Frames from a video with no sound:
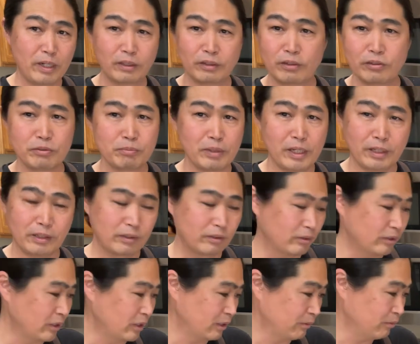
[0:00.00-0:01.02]
It doesn't matter.
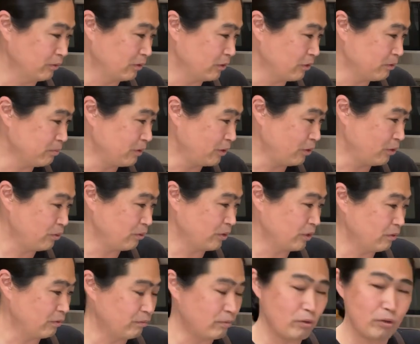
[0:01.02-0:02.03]
Okay, if you want to spend three or
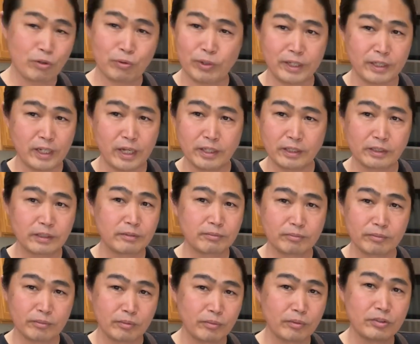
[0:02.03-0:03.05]
four grand on it,
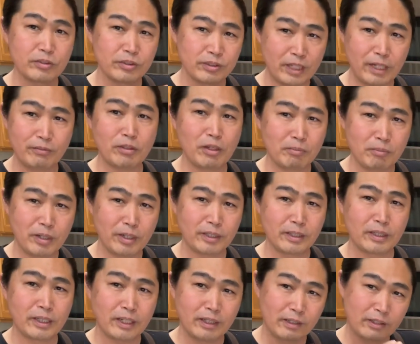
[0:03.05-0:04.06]
save that
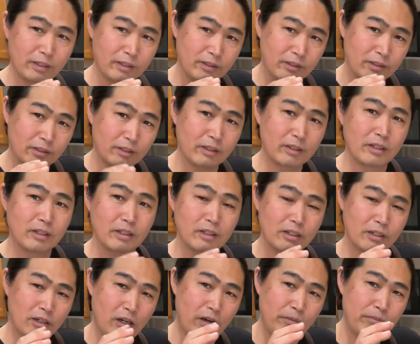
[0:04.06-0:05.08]
money and get the
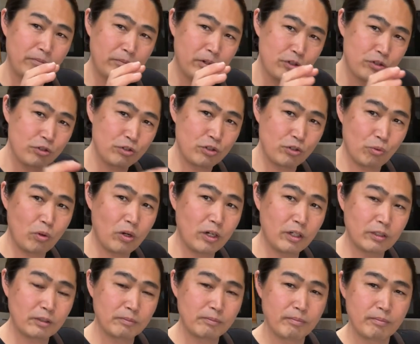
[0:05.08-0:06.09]
copy machine you
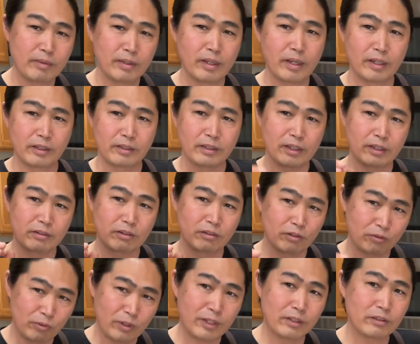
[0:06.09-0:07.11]
want and get the
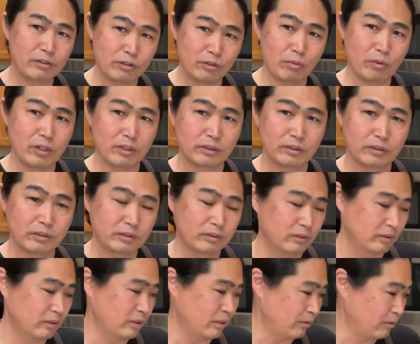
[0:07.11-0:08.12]
grinder you want.
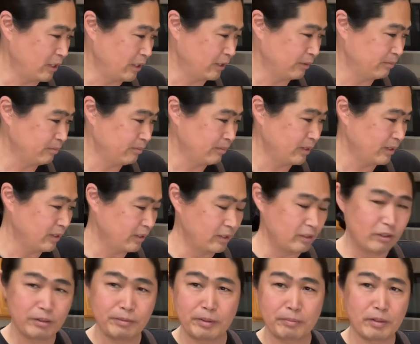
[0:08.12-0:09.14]
All right, you're
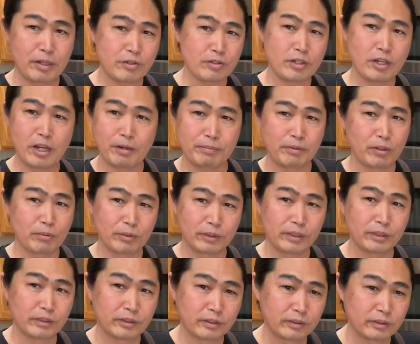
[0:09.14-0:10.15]
gonna be much happier with it
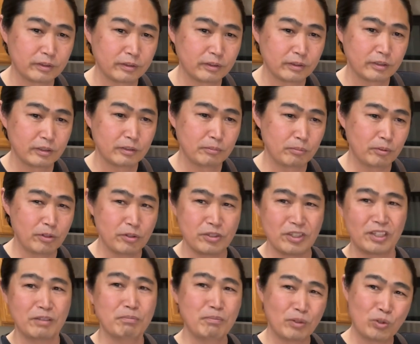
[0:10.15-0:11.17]
because
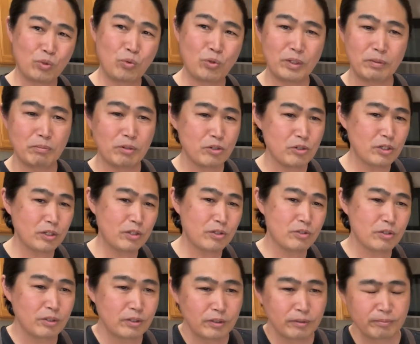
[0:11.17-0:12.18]
in between machines,
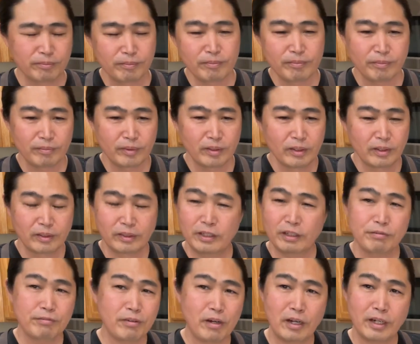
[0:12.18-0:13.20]
they're
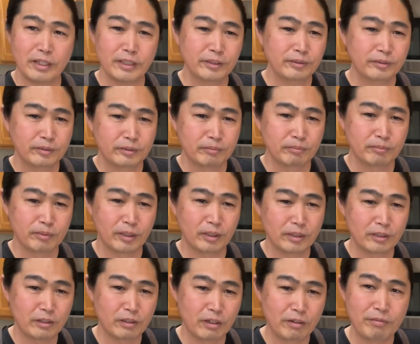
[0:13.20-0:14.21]
fine, but you
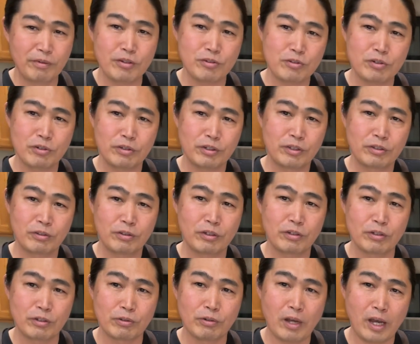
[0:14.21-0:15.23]
know eventually you're gonna
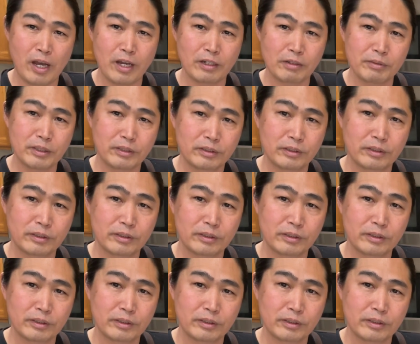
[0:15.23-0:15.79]
grow out of it